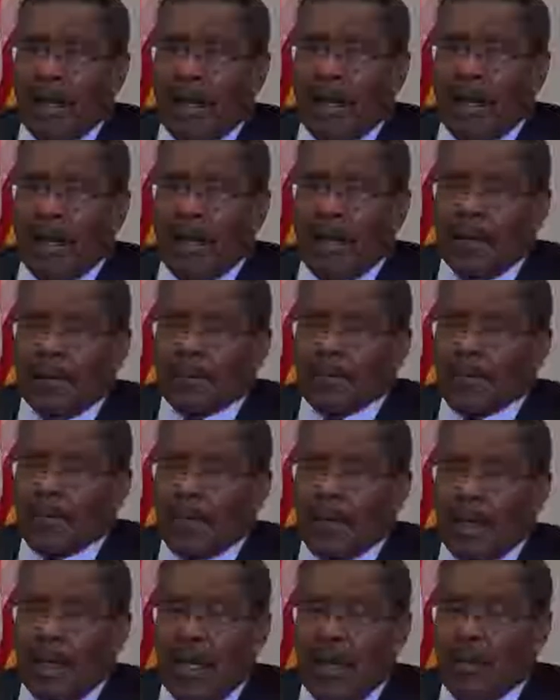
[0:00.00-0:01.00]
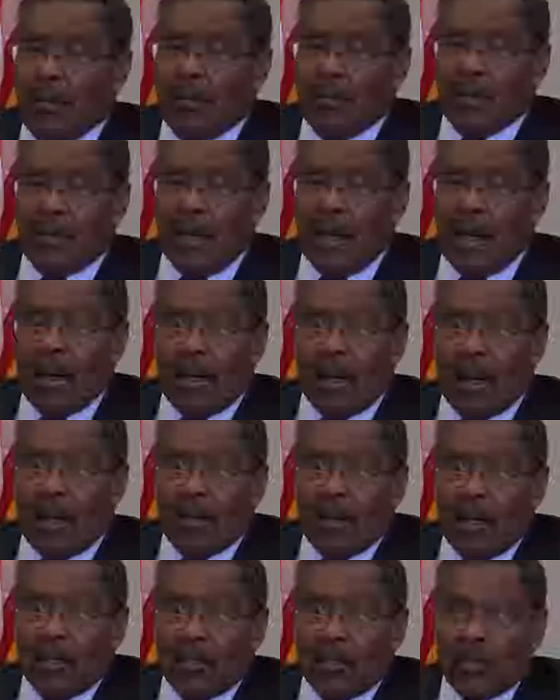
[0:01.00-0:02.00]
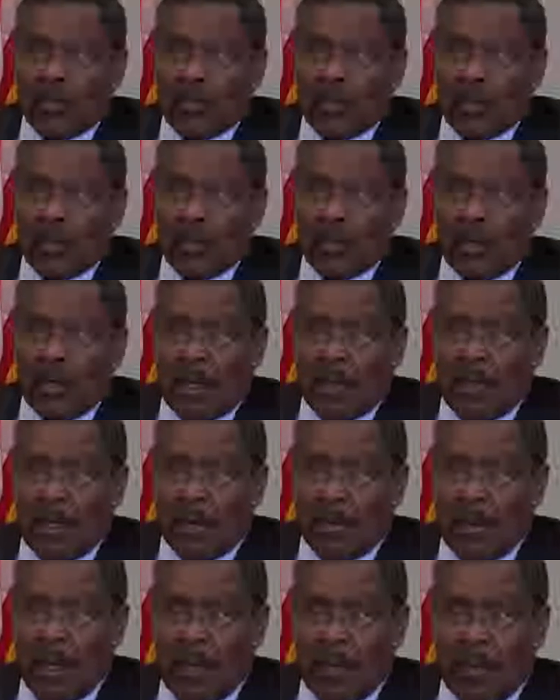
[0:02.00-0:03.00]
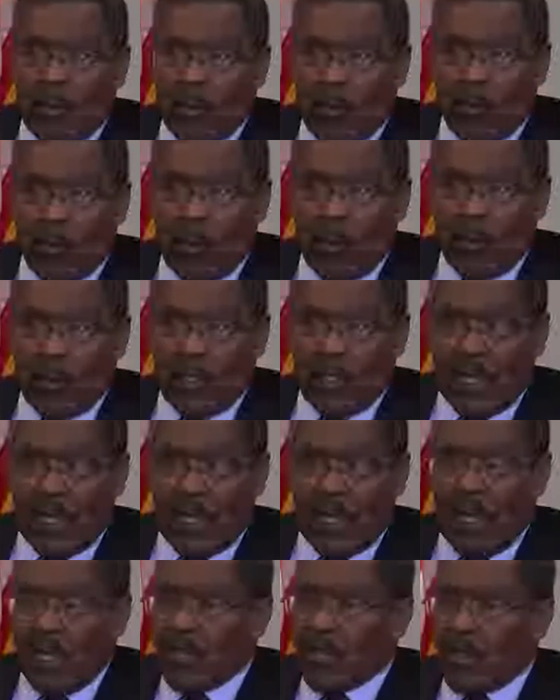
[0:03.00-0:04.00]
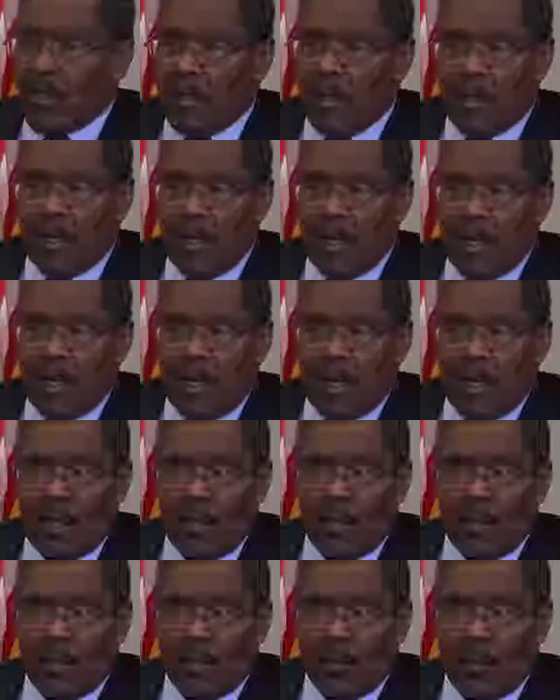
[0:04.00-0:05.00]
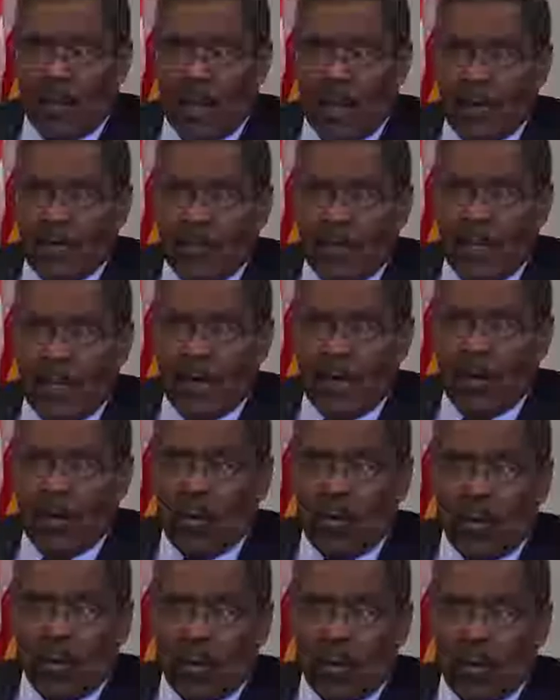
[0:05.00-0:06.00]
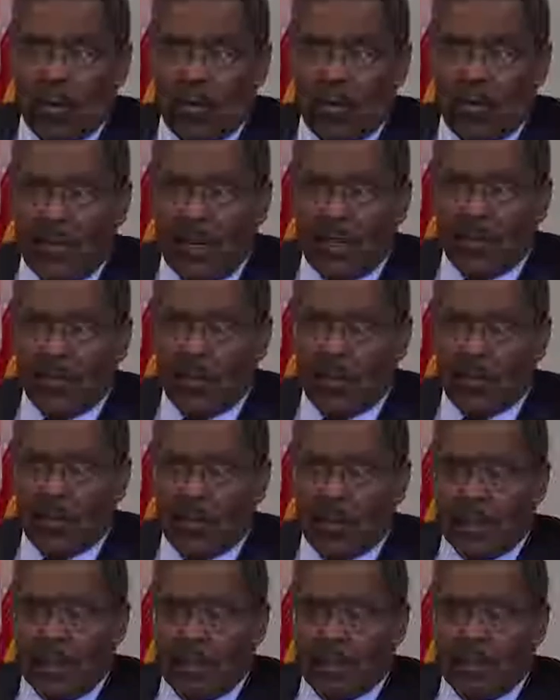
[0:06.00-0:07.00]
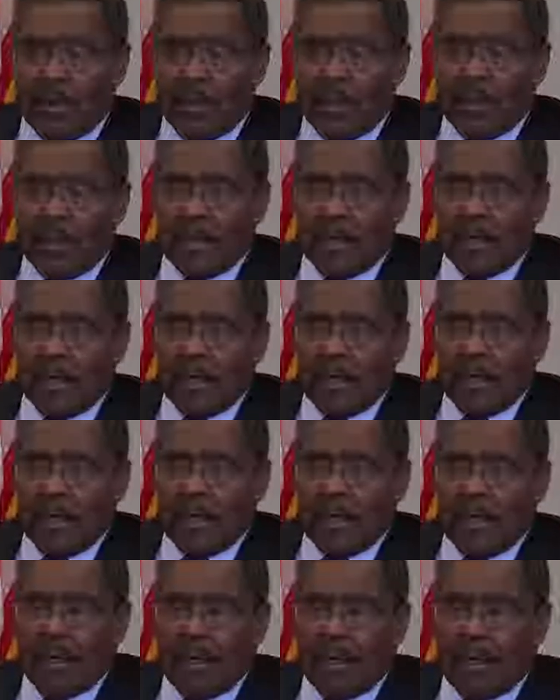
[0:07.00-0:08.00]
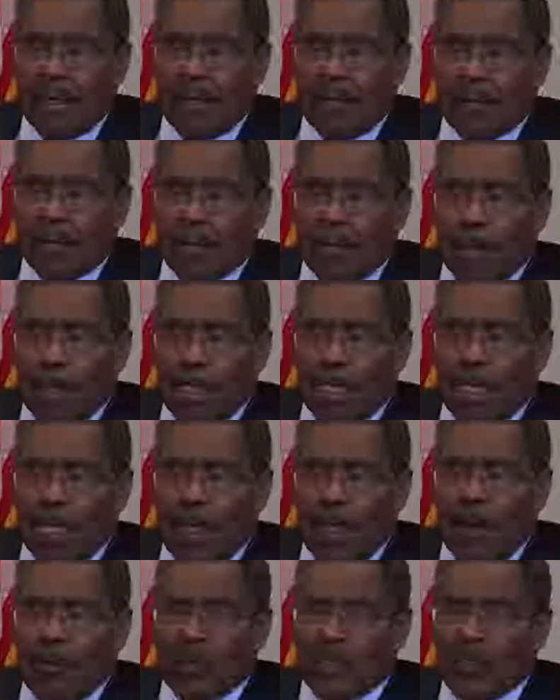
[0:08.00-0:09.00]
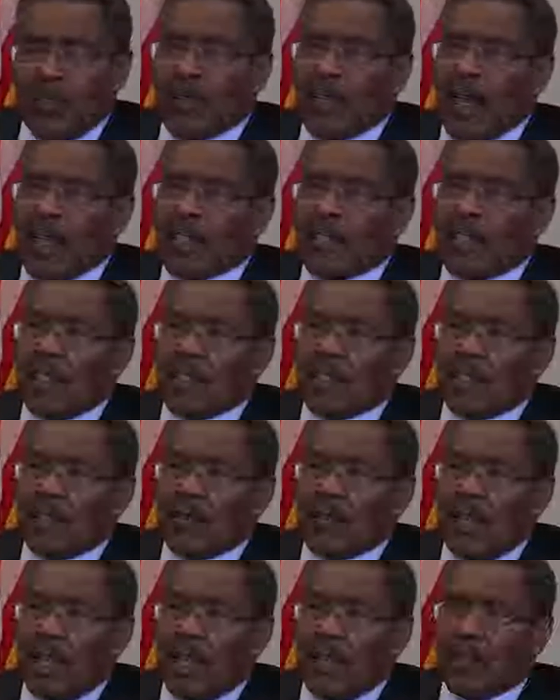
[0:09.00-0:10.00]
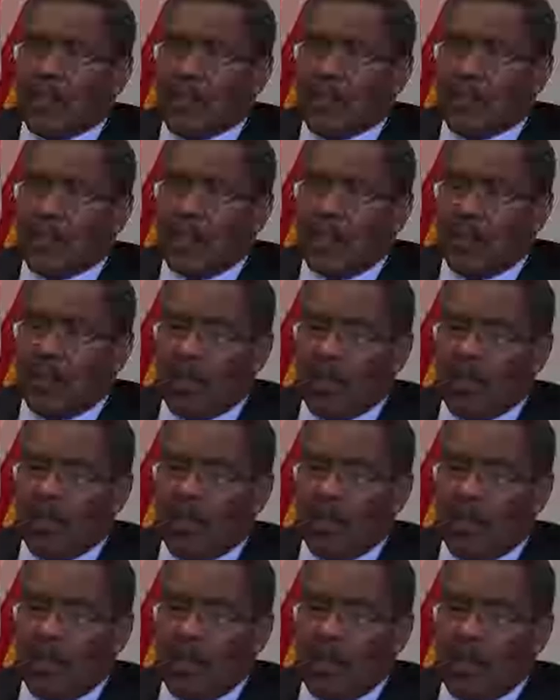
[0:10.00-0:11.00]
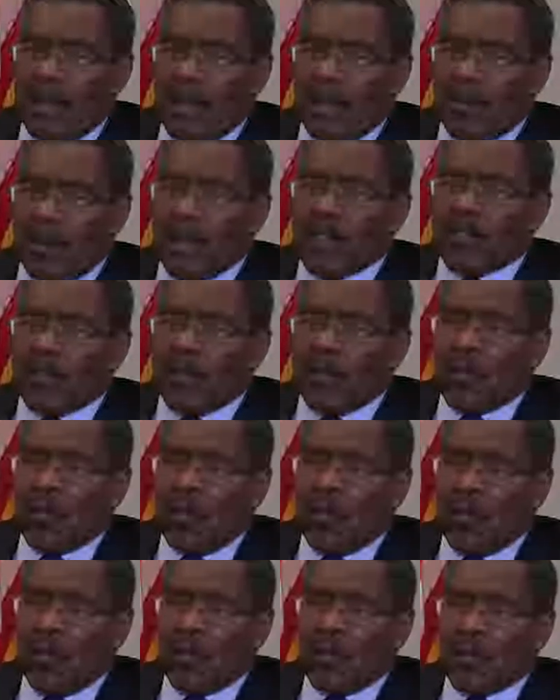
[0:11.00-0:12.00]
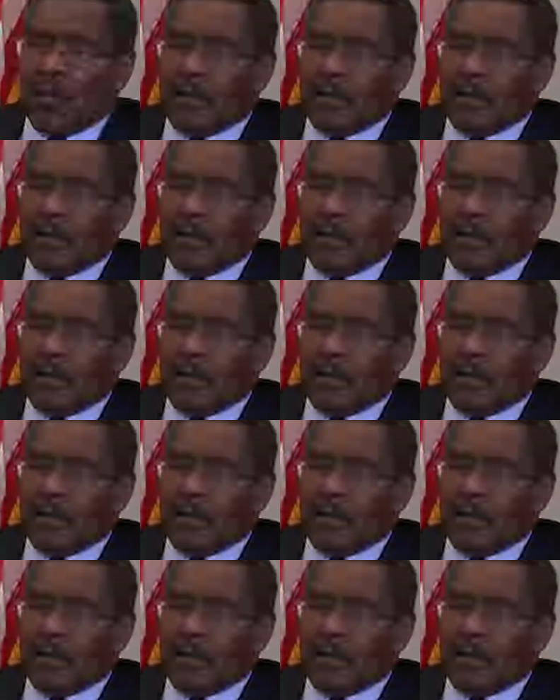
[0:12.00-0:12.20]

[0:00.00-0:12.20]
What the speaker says: I think maybe one we said yes and the other may have said no or the vice versa. But it was a fact-sensitive case dealing based on the law.